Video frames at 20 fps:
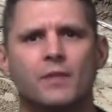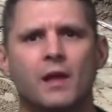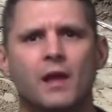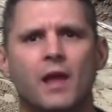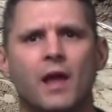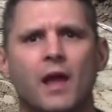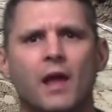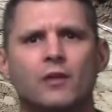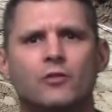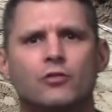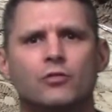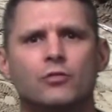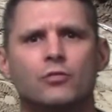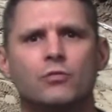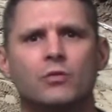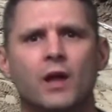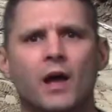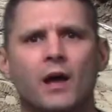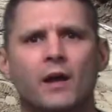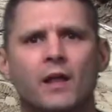and you do
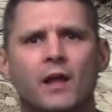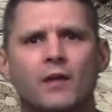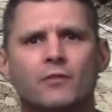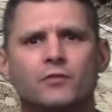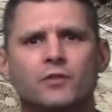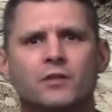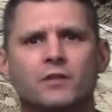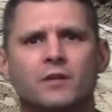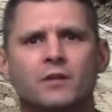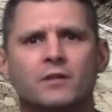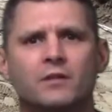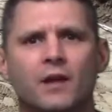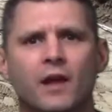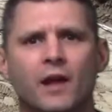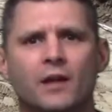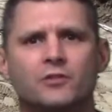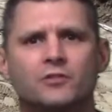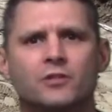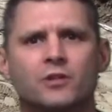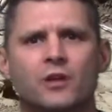not have to
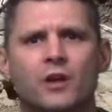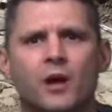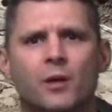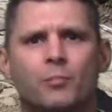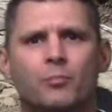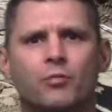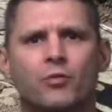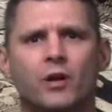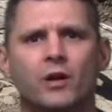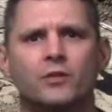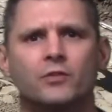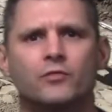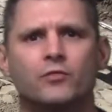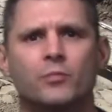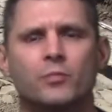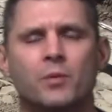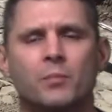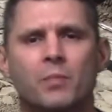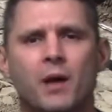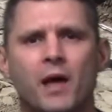detach the uprights from
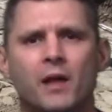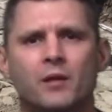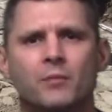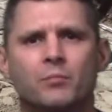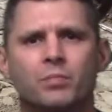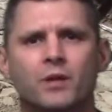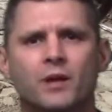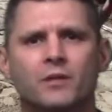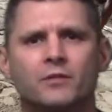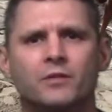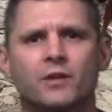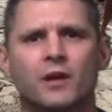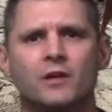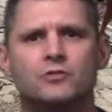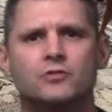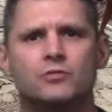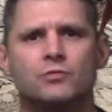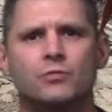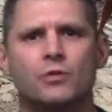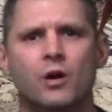the bottom plates
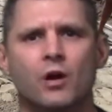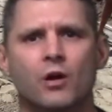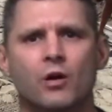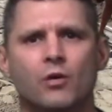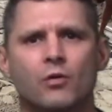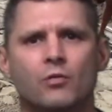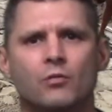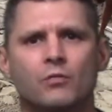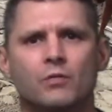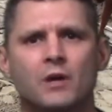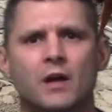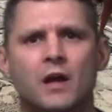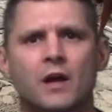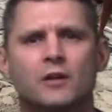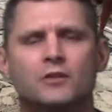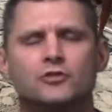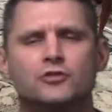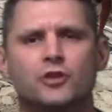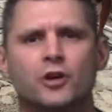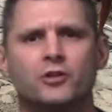as you go.
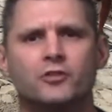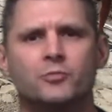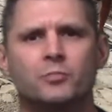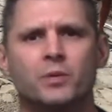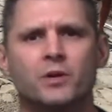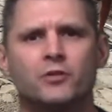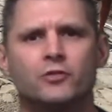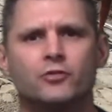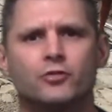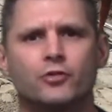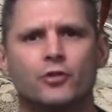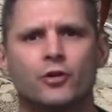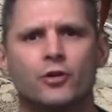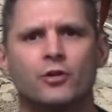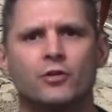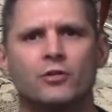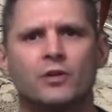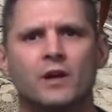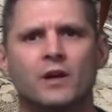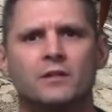Just be
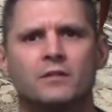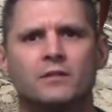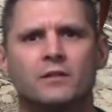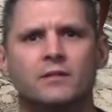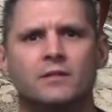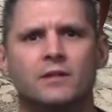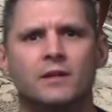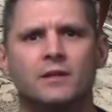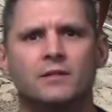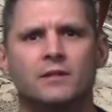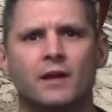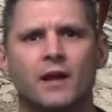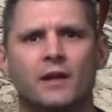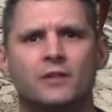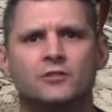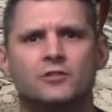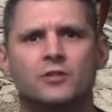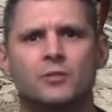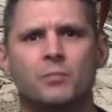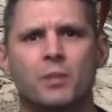sure to
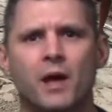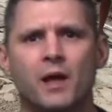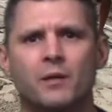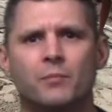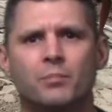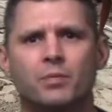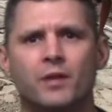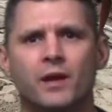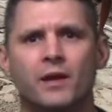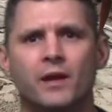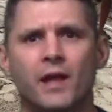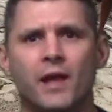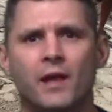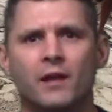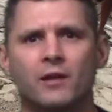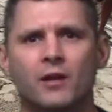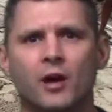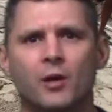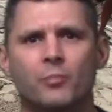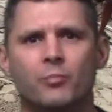detach the bottom plate
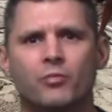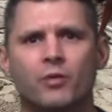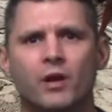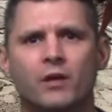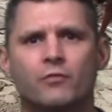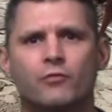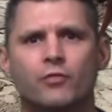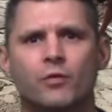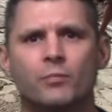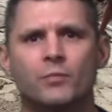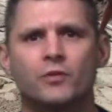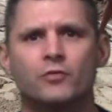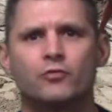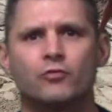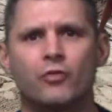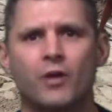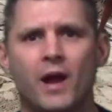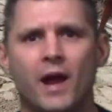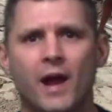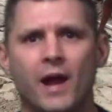and upright from the
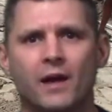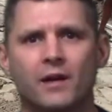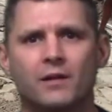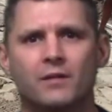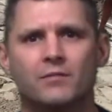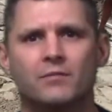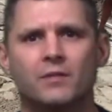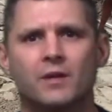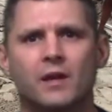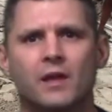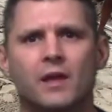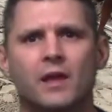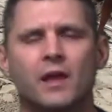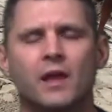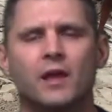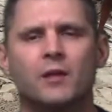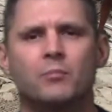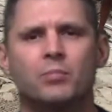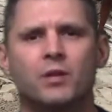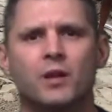track
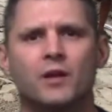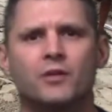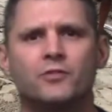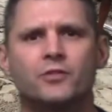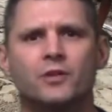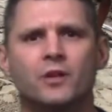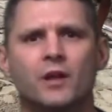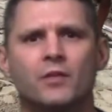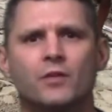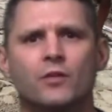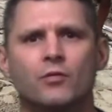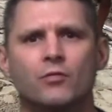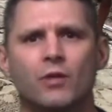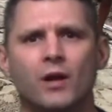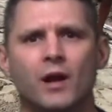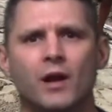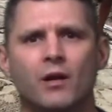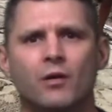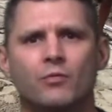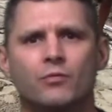and place it on the
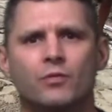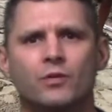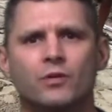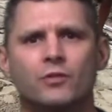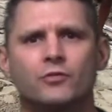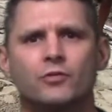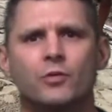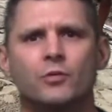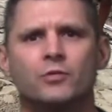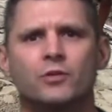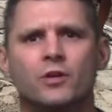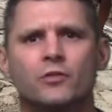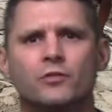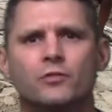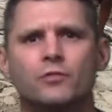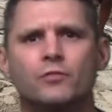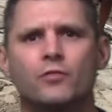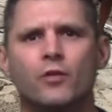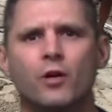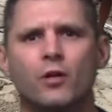ground so it doesn't
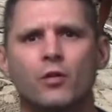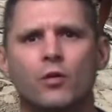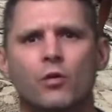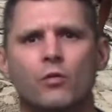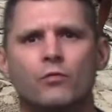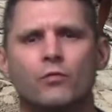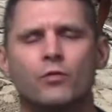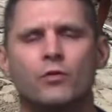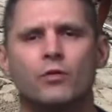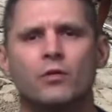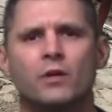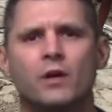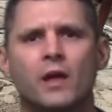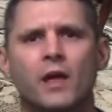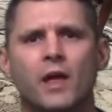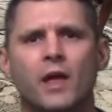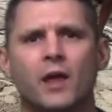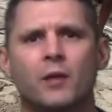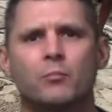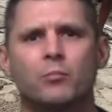fall over
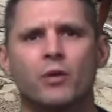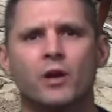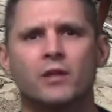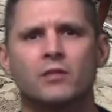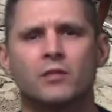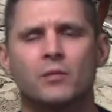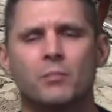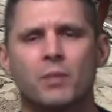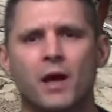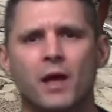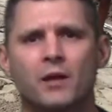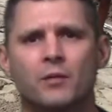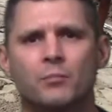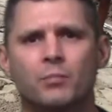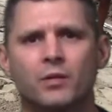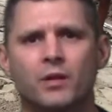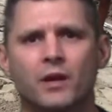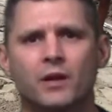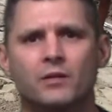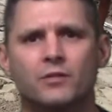and break the bottom
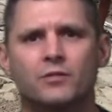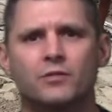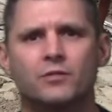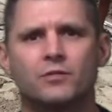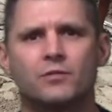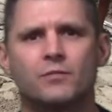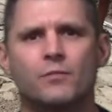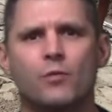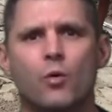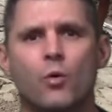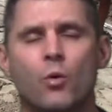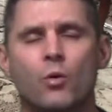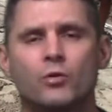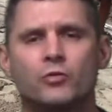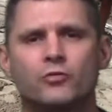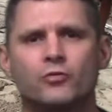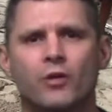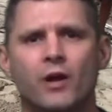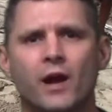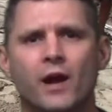plates or
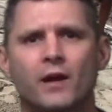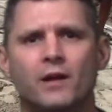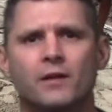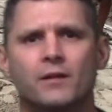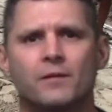track.